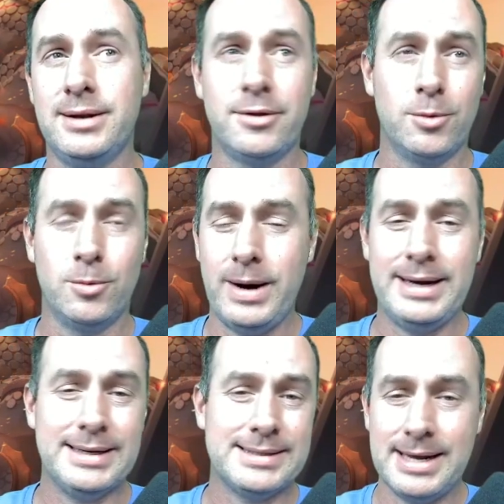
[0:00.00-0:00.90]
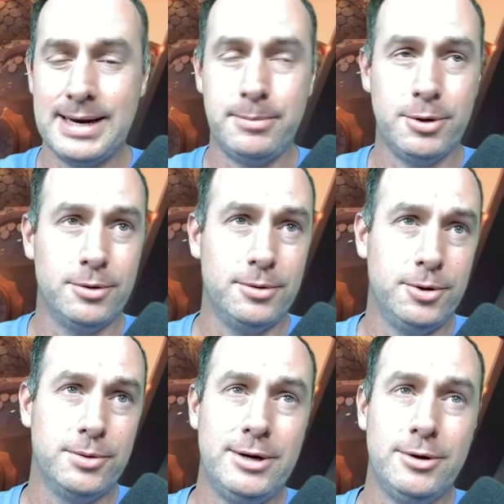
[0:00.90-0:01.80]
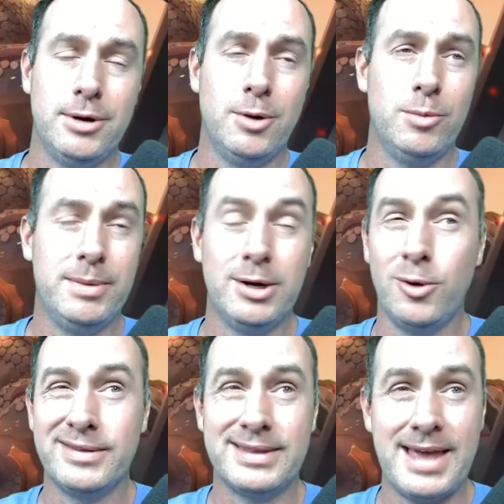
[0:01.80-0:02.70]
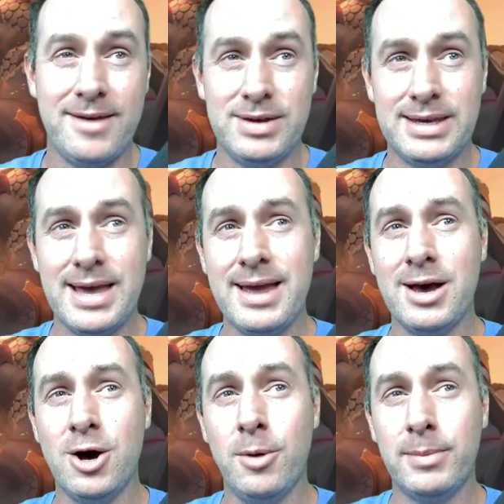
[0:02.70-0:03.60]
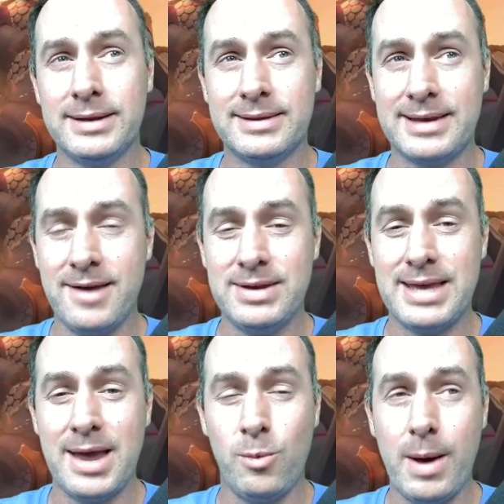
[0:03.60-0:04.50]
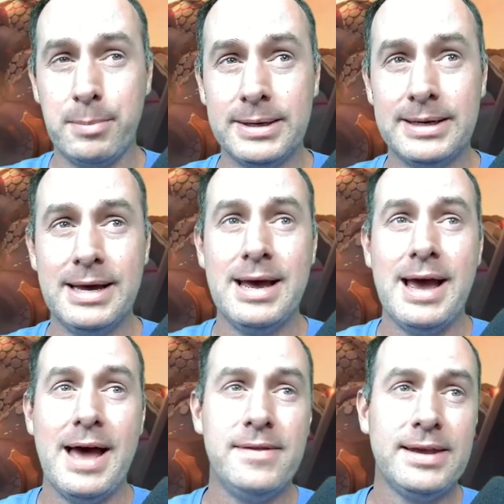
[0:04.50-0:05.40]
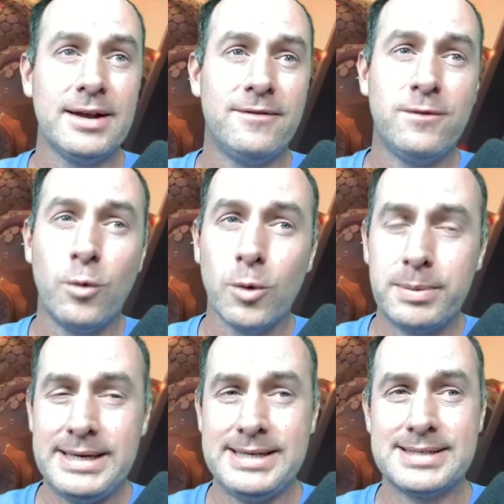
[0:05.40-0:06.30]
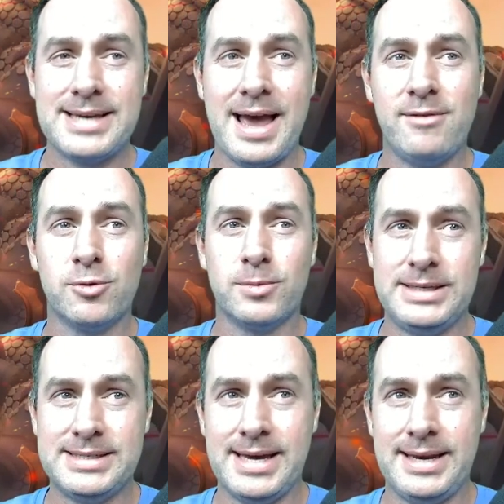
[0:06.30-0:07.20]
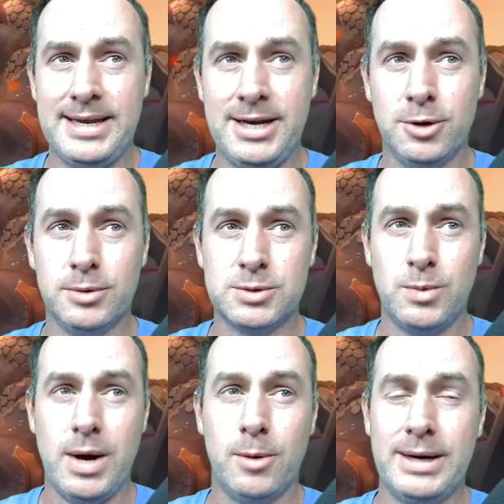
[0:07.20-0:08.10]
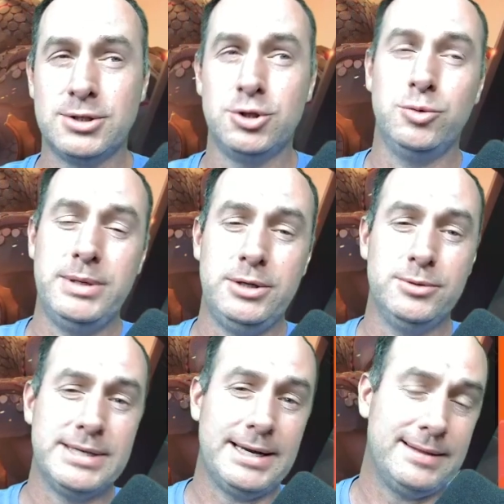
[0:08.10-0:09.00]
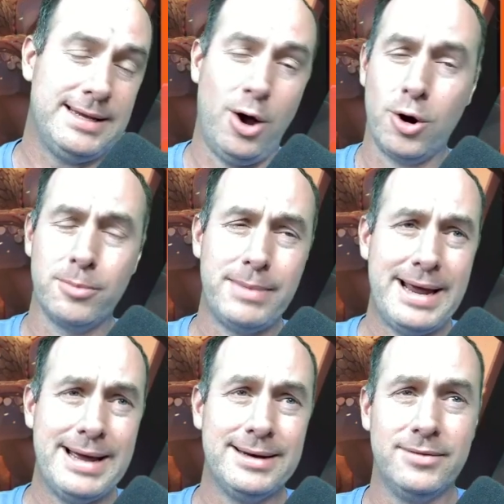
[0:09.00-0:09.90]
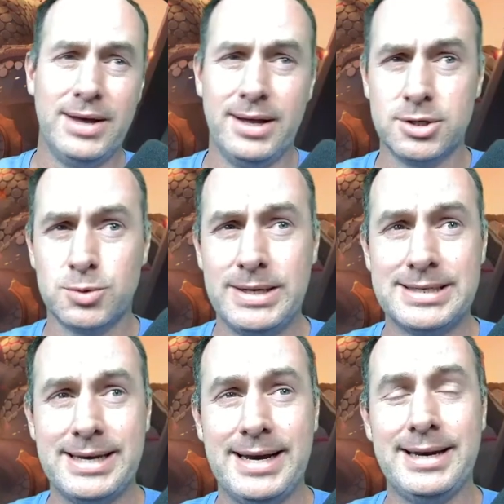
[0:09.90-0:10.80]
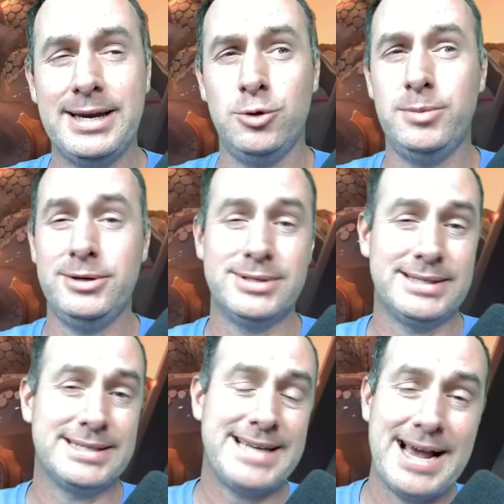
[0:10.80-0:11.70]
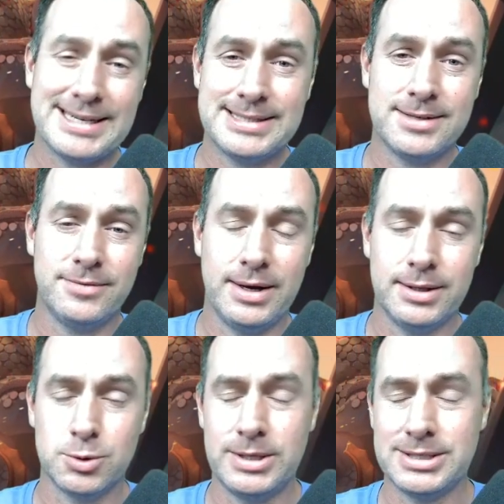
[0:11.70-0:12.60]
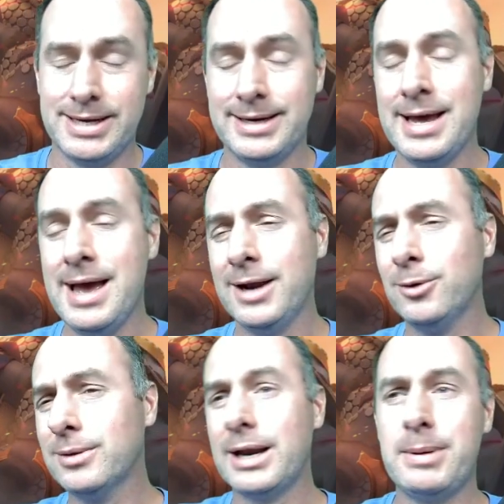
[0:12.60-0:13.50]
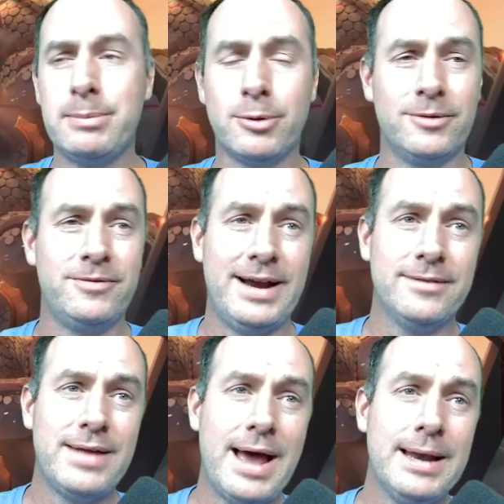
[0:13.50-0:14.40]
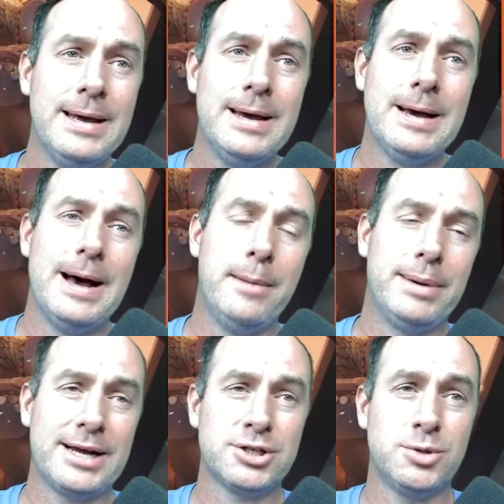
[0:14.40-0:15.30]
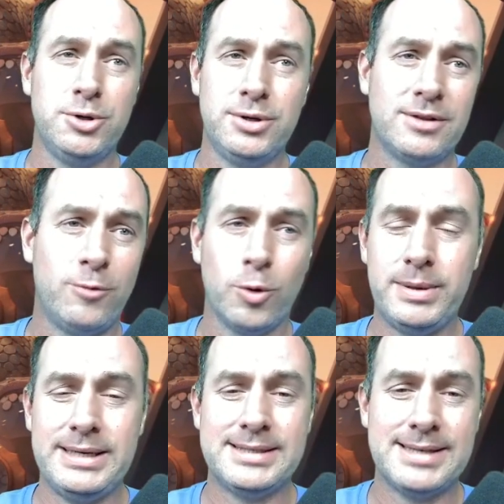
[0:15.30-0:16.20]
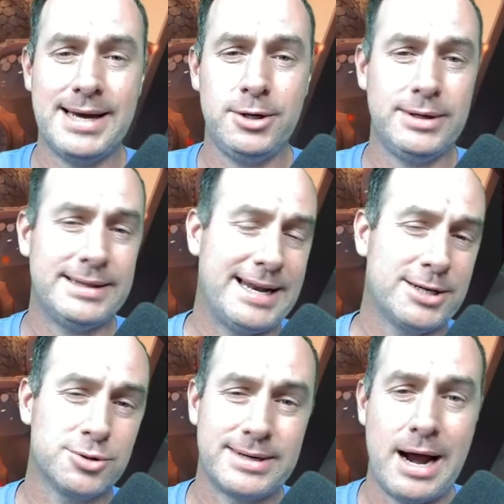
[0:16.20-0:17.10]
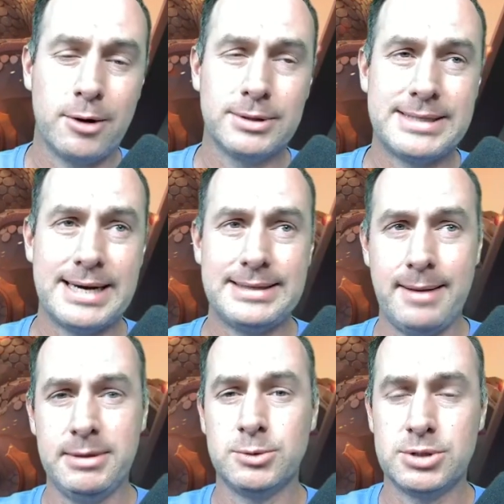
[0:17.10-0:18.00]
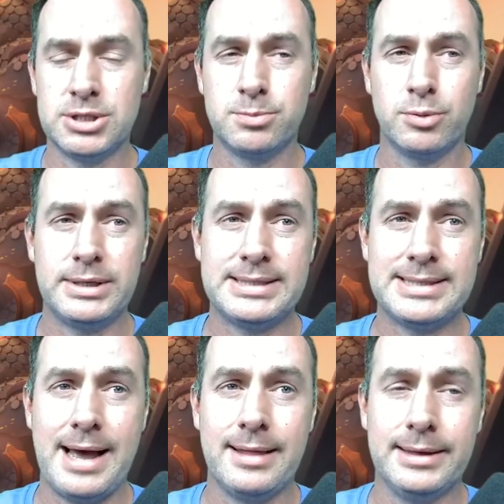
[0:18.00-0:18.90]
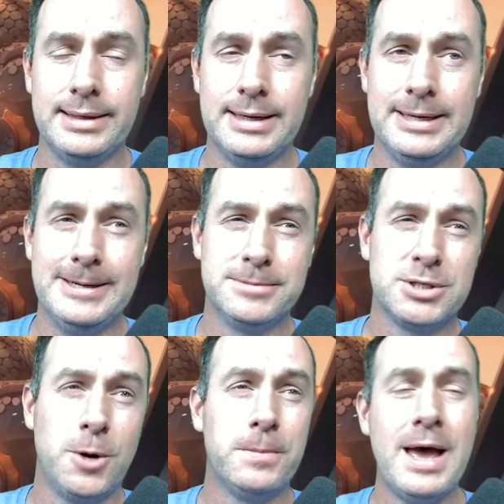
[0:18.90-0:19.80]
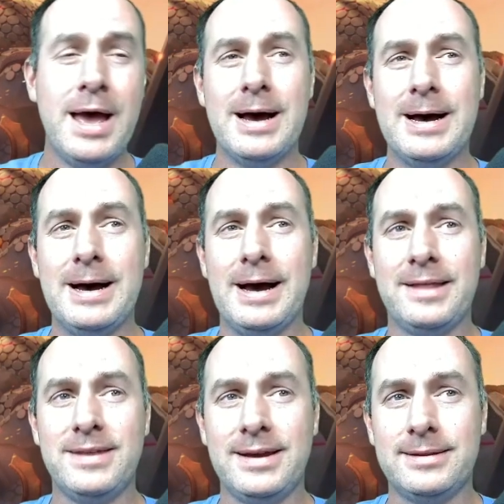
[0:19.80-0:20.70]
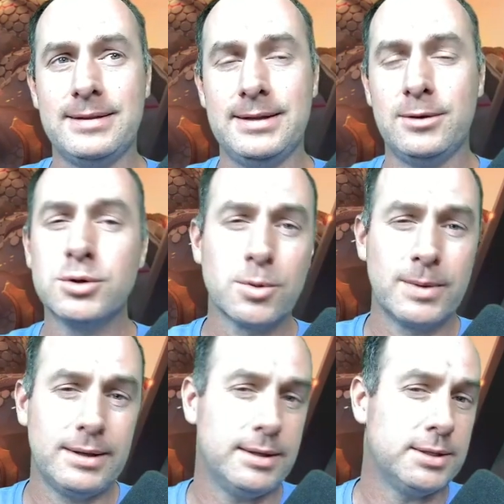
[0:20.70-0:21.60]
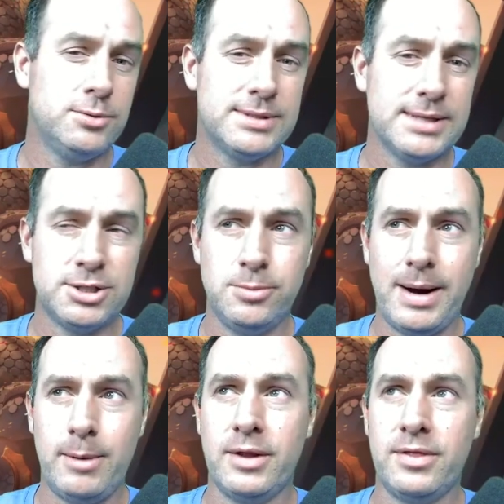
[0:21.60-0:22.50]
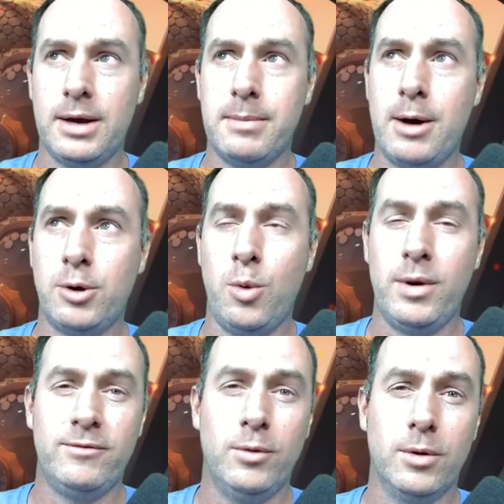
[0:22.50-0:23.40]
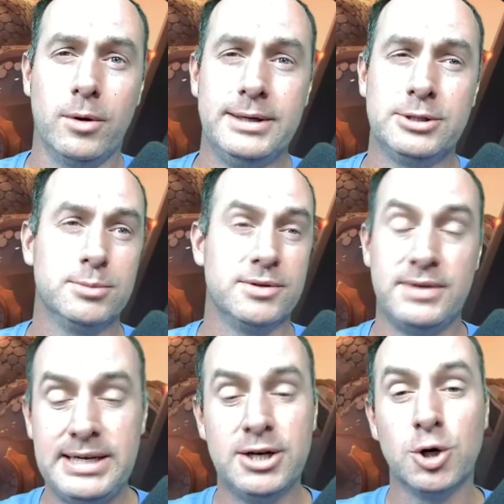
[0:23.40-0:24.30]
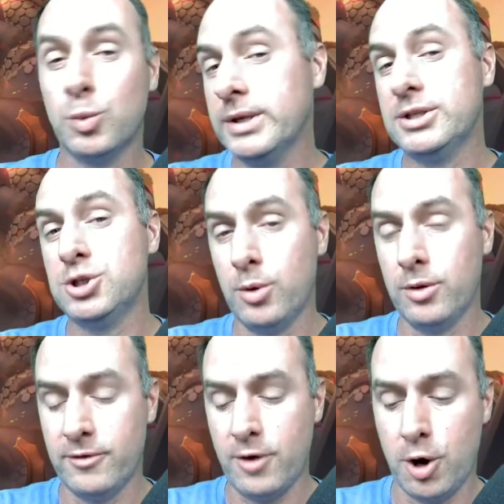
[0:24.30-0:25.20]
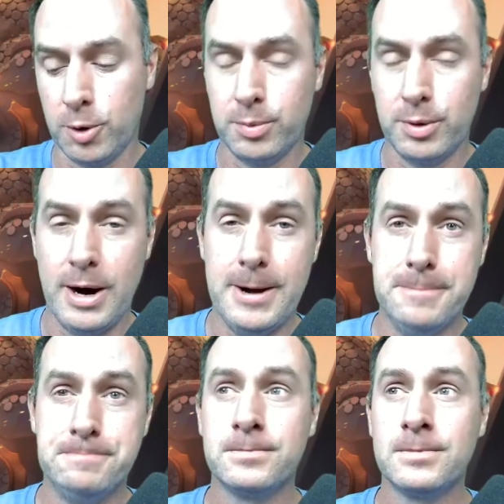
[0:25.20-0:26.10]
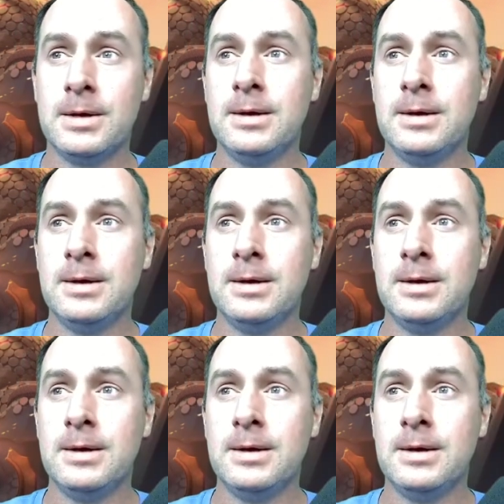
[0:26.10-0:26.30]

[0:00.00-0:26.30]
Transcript: another way to set up your gear here would be to go get the KVK helm, get the KVK weapon, and then get a 4-piece cavalry set here as well, right? So you would be using the armband of the Hellish Wasteland, and you'd be using the tassets of the Hellish Wasteland. I know a lot of people aren't a fan of that, but actually when you get the 4-piece set, you get that extra counterattack damage, which is pretty solid. I think that those are really the two sets you might want to think about going for in terms of gear with Joan of Arc Prime.